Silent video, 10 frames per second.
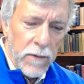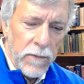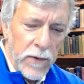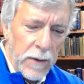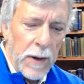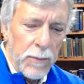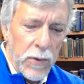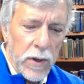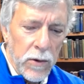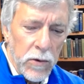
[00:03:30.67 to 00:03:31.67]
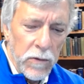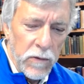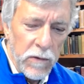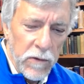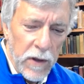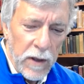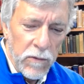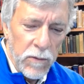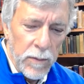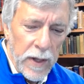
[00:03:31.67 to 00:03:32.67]
forgive my brother who sins
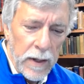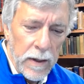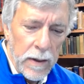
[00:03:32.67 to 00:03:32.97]
against me?